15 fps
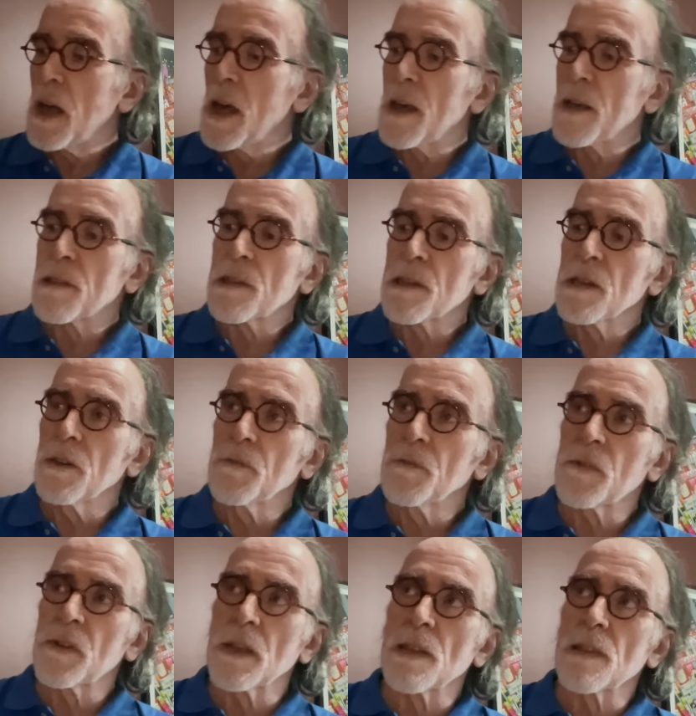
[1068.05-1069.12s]
Uh,
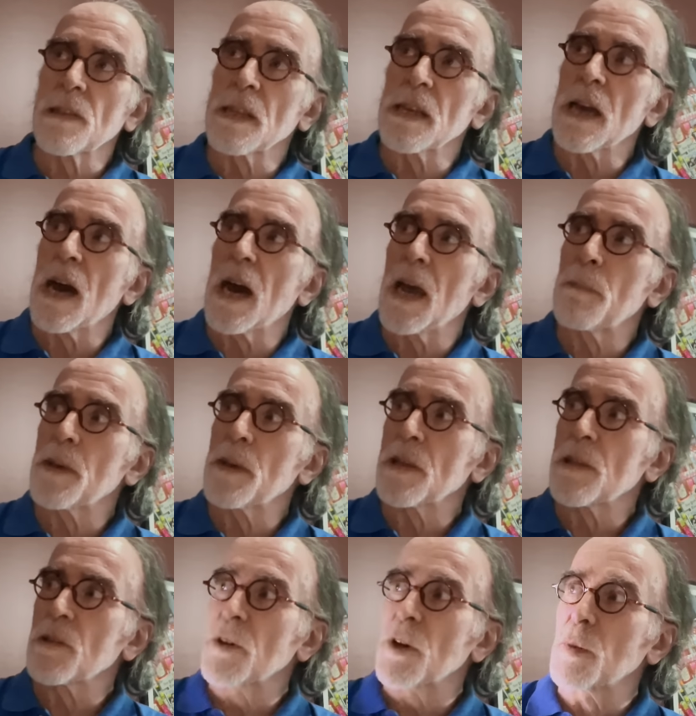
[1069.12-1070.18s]
silver is the high
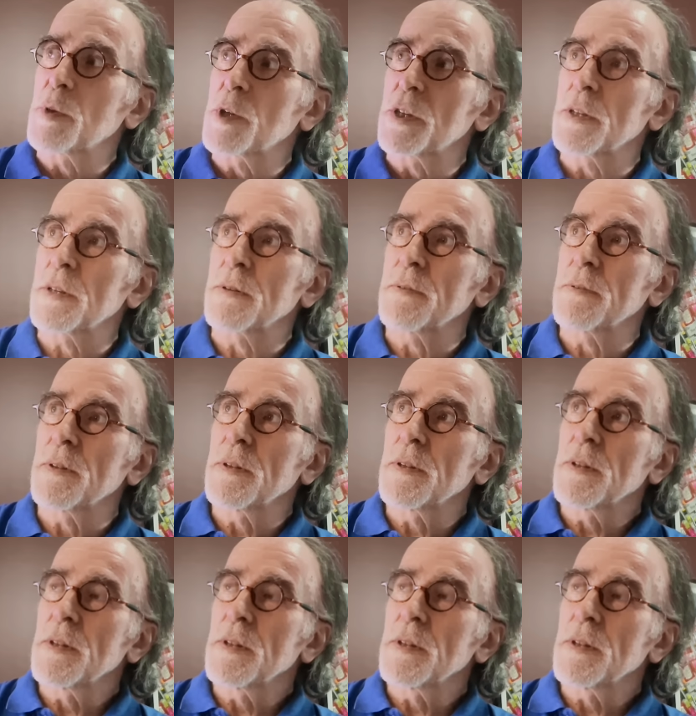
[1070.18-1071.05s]
beta option.